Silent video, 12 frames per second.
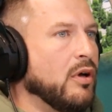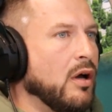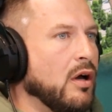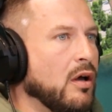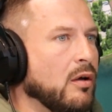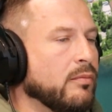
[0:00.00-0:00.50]

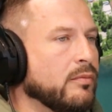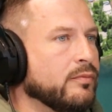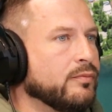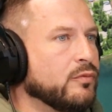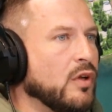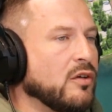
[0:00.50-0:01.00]

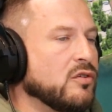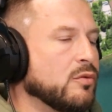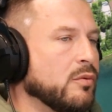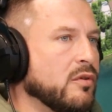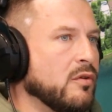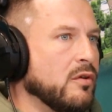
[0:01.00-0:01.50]
not just
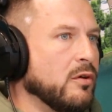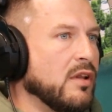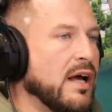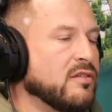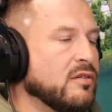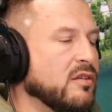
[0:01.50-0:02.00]
with their
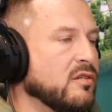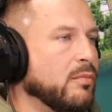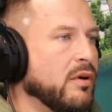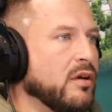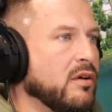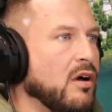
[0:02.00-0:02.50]
glass needs,
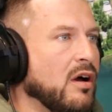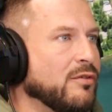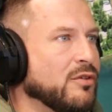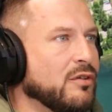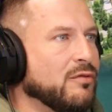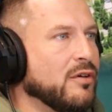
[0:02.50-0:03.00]
but
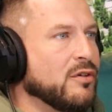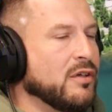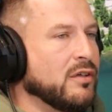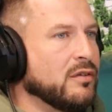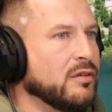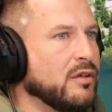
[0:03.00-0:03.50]
obviously
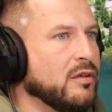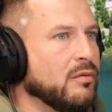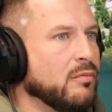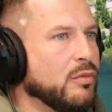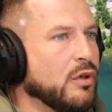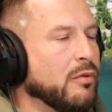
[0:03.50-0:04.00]
fishing. It'd
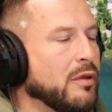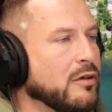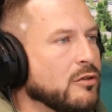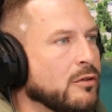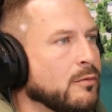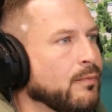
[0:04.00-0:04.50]
be a
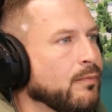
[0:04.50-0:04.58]
pleasure.